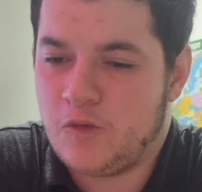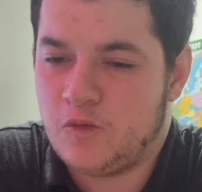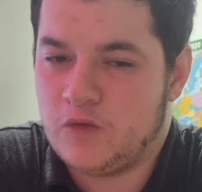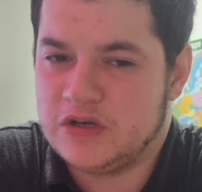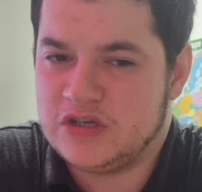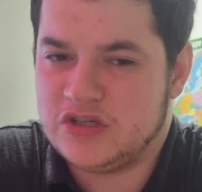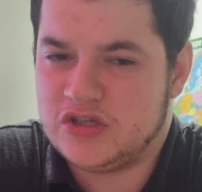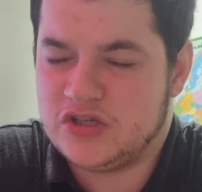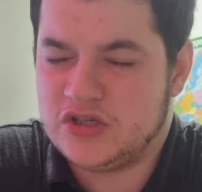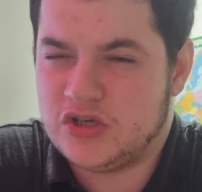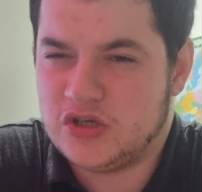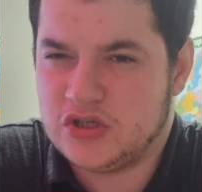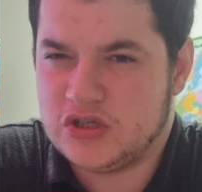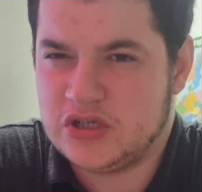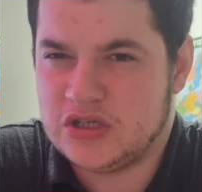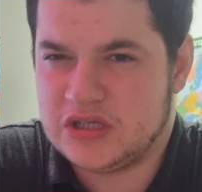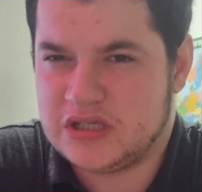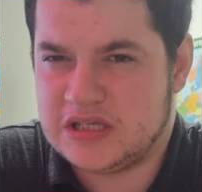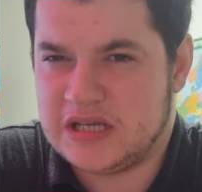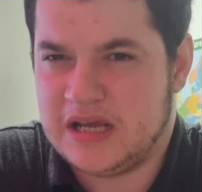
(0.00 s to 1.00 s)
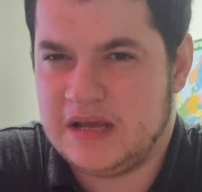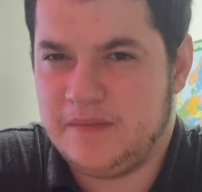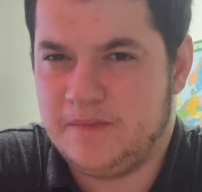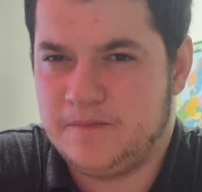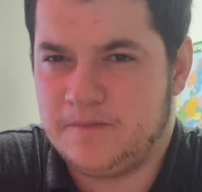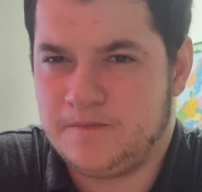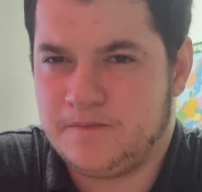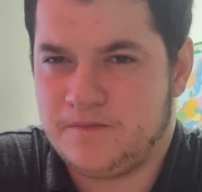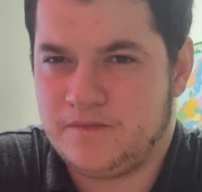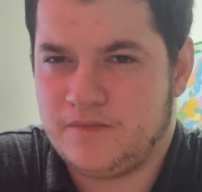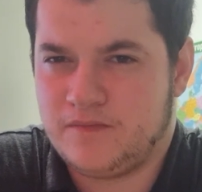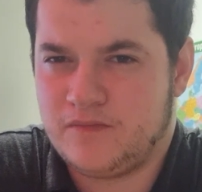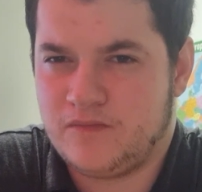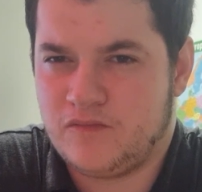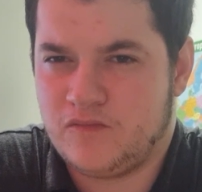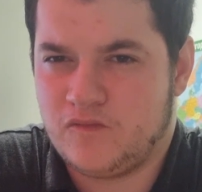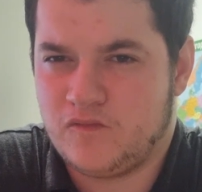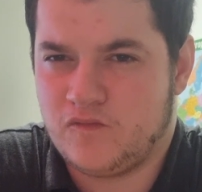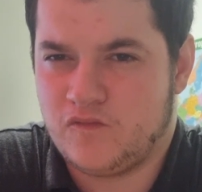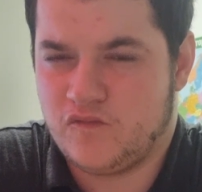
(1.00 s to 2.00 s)
Which doesn't seem
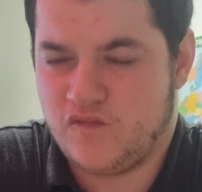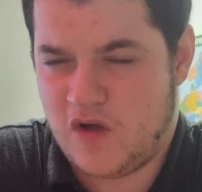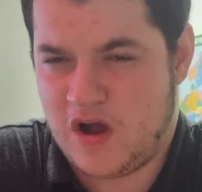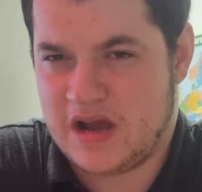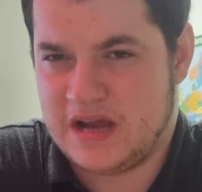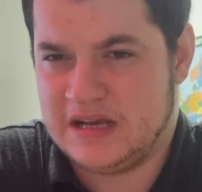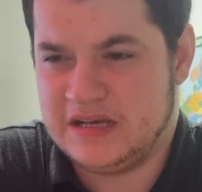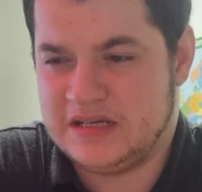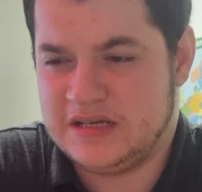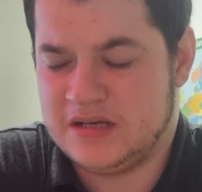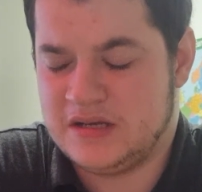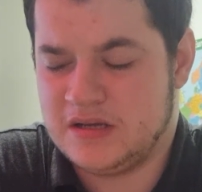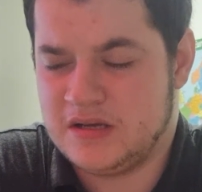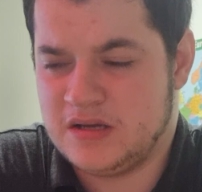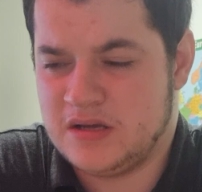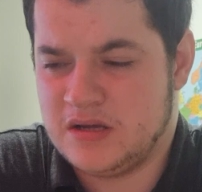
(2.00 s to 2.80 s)
right